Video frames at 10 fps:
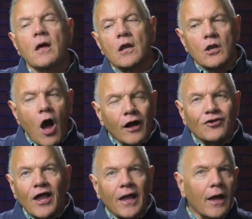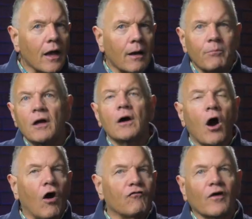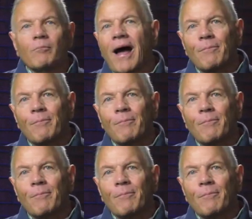not taking up offering by